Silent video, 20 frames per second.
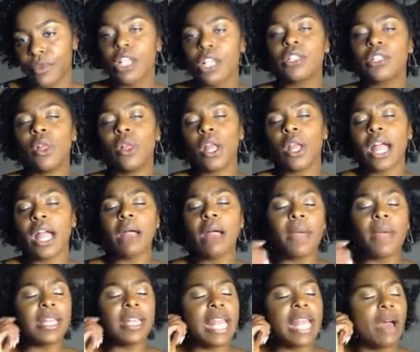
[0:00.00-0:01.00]
So Lord God,
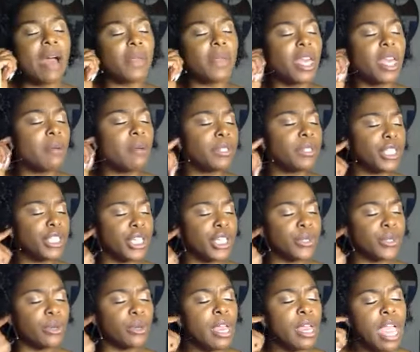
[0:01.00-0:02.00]
right now we come to
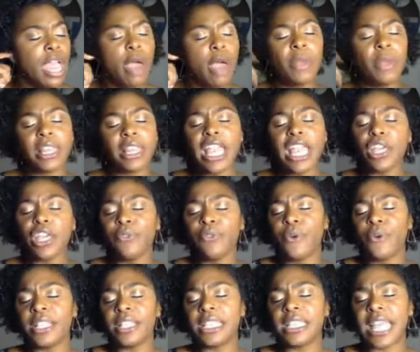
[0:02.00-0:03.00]
you and we thank you
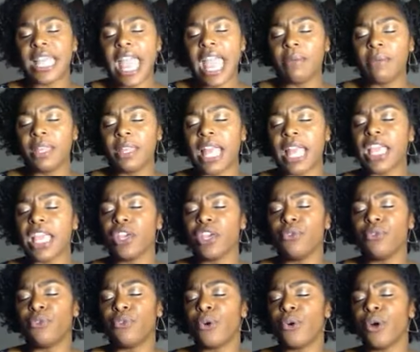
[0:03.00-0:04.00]
for today. We thank you
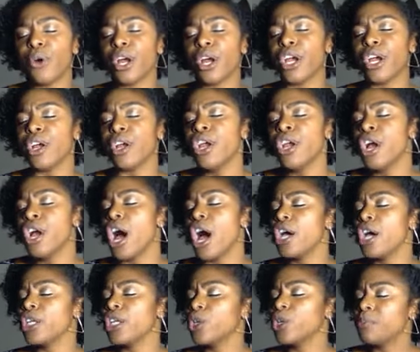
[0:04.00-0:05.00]
for
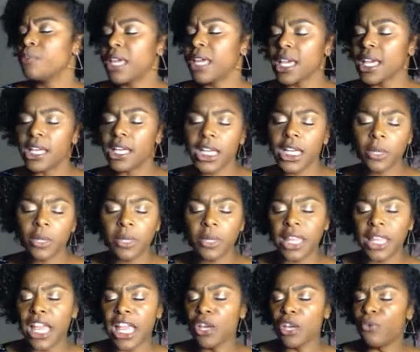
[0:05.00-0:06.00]
you being good. We
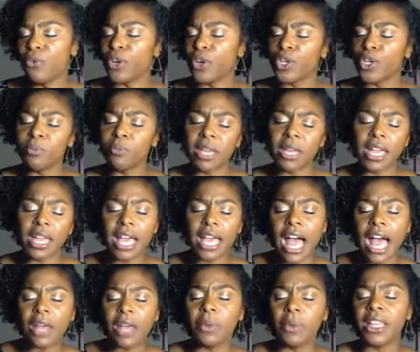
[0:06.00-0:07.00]
thank you for you being
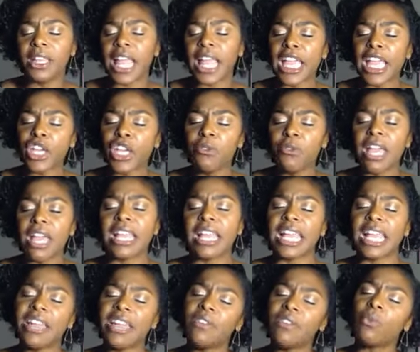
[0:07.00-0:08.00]
God. We thank you that
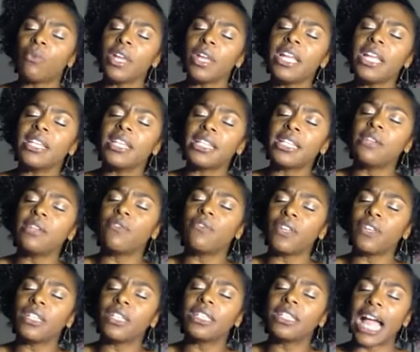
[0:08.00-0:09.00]
even when it doesn't
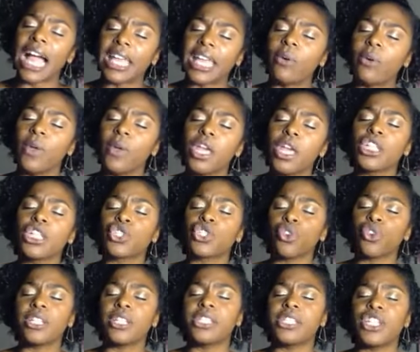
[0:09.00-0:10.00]
feel like it, we can
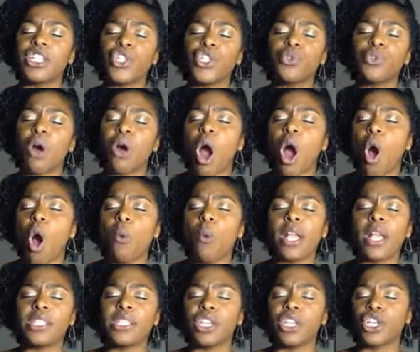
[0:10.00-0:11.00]
trust that you are
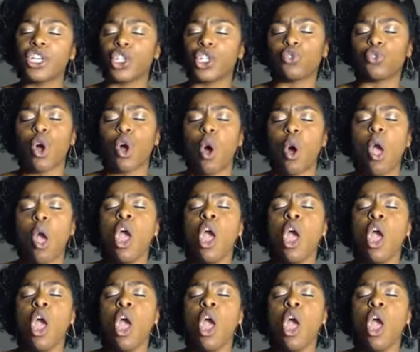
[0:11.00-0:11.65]
always in control.